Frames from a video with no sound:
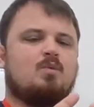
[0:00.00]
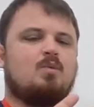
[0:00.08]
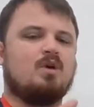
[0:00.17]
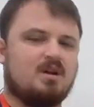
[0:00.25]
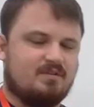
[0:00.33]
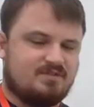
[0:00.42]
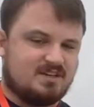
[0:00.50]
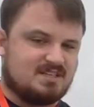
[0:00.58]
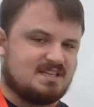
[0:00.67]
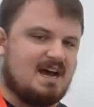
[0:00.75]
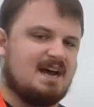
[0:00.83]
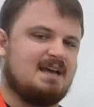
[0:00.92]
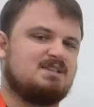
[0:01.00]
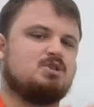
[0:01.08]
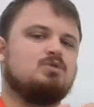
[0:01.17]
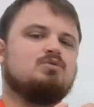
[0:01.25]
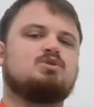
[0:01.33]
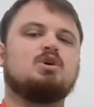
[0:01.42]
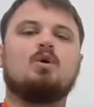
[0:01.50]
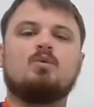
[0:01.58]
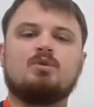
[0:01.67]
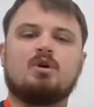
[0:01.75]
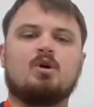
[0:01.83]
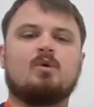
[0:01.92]
One of the sides you
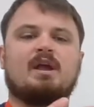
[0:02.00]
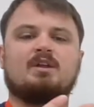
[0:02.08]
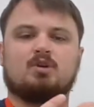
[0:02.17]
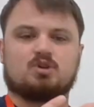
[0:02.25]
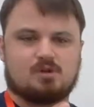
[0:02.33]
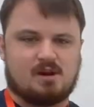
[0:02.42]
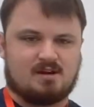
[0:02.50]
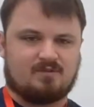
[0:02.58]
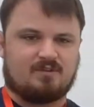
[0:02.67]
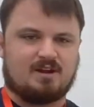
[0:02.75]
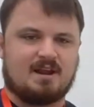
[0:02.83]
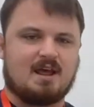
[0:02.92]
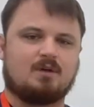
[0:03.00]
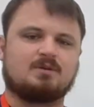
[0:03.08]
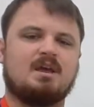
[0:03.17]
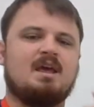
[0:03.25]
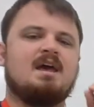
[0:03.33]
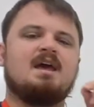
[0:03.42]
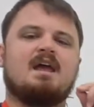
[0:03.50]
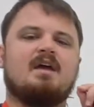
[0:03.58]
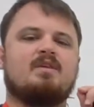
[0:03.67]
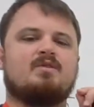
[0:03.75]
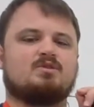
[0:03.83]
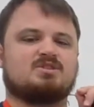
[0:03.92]
don't know and you're trying to find out.
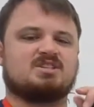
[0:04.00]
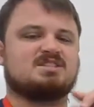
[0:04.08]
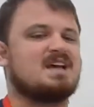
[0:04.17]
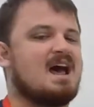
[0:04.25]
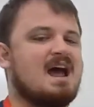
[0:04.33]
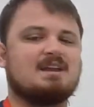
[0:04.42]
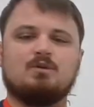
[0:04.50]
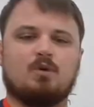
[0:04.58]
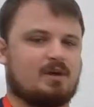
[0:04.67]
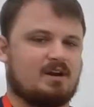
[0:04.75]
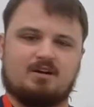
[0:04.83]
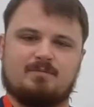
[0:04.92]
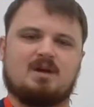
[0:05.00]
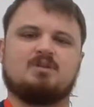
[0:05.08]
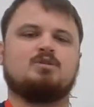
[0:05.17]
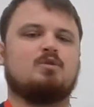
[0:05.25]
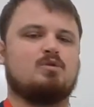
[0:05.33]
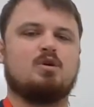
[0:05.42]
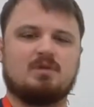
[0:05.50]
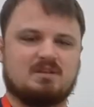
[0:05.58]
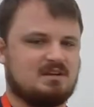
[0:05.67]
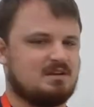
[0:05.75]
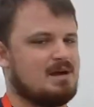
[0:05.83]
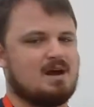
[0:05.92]
And then there's a side you don't care about. You don't know
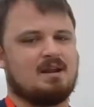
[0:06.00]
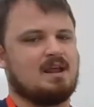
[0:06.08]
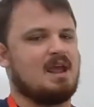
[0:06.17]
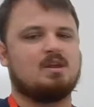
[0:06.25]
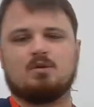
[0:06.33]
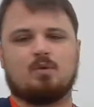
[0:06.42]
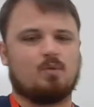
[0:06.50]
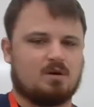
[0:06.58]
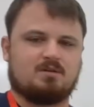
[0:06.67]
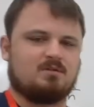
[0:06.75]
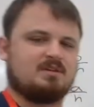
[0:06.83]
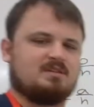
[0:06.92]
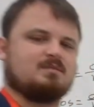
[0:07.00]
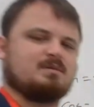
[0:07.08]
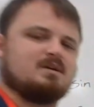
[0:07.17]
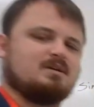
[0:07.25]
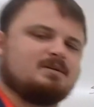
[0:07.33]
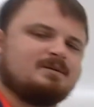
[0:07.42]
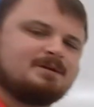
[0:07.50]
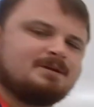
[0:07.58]
anything about it and you don't want to know anything about it.